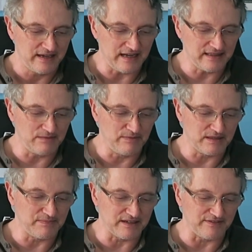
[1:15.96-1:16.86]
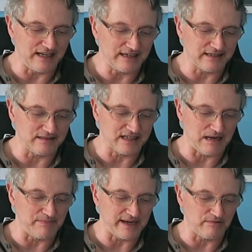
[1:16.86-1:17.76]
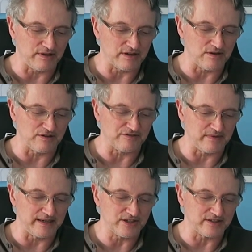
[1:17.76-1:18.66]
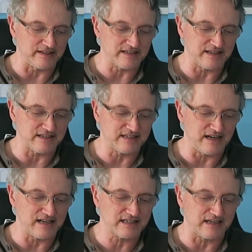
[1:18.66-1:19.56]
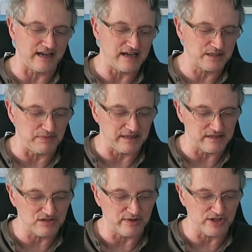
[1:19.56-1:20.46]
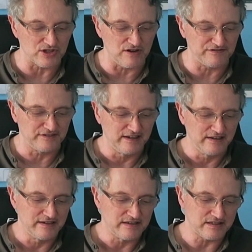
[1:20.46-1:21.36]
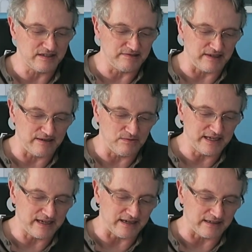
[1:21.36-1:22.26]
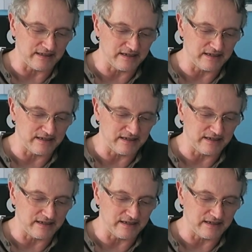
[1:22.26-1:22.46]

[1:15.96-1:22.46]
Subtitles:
and then with a bit of luck it'll come back with a confirmation that says Tasker has been switched off, so now we can